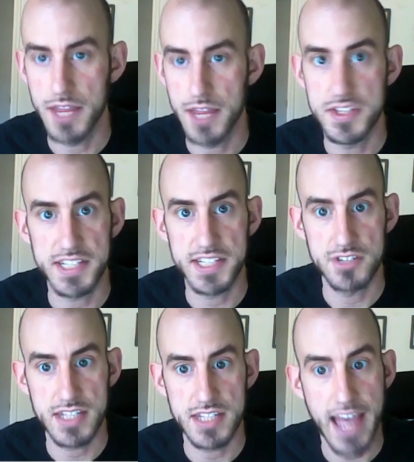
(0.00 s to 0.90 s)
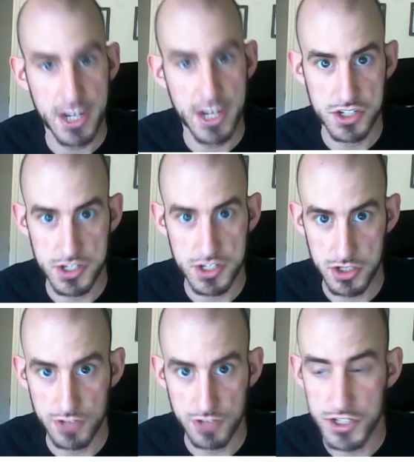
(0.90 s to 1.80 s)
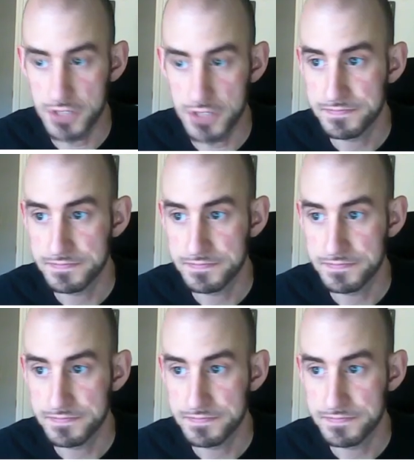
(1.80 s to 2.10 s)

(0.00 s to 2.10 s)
and this gives us the action surge feature.